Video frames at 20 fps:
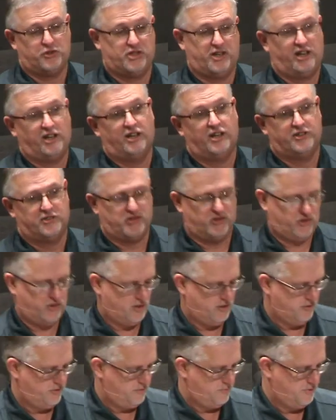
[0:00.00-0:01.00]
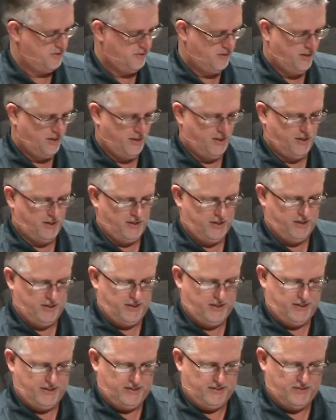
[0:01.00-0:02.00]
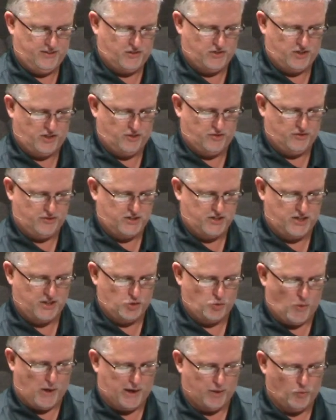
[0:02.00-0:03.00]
we used to sing lots of songs, but this song says,